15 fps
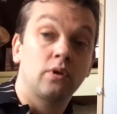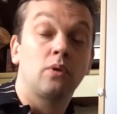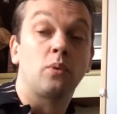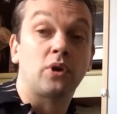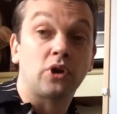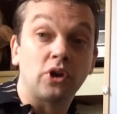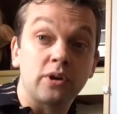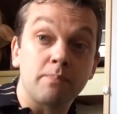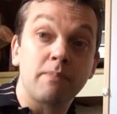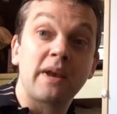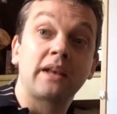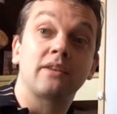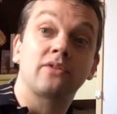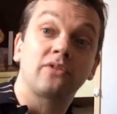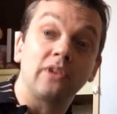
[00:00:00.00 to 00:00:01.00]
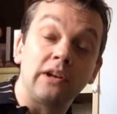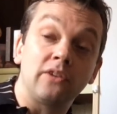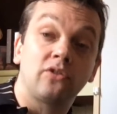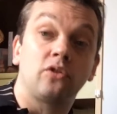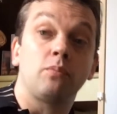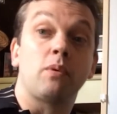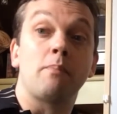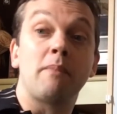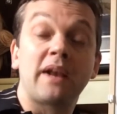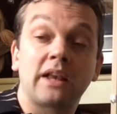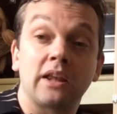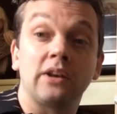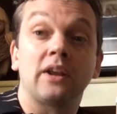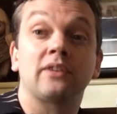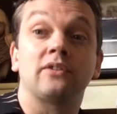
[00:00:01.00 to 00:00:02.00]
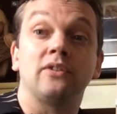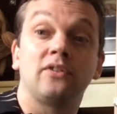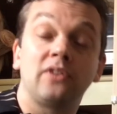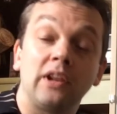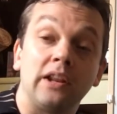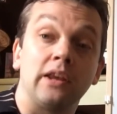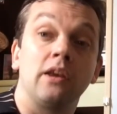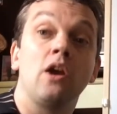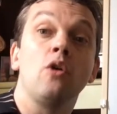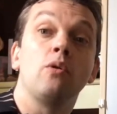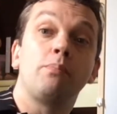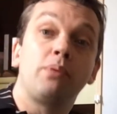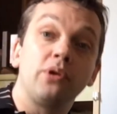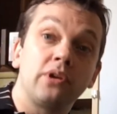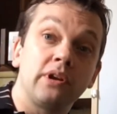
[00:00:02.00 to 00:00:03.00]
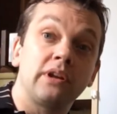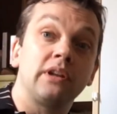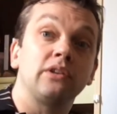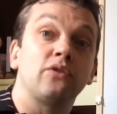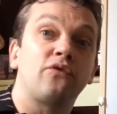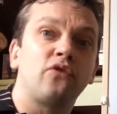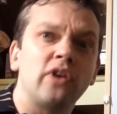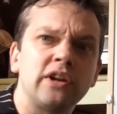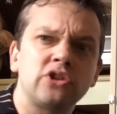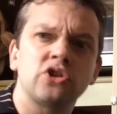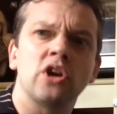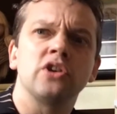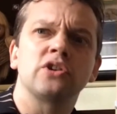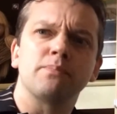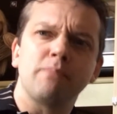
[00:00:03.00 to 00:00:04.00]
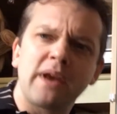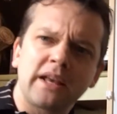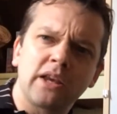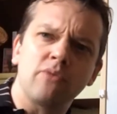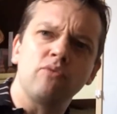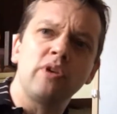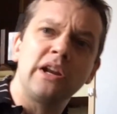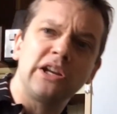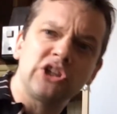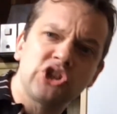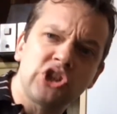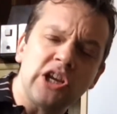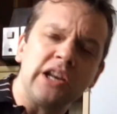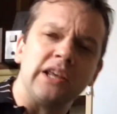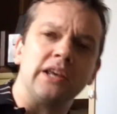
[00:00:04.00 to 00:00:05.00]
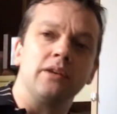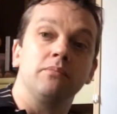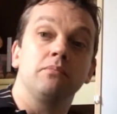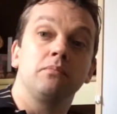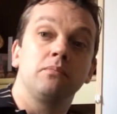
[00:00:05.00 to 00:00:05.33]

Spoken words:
We're gonna make a silly soup, we'll make it nice and silly. We'll put it in the fridge to make it really chilly.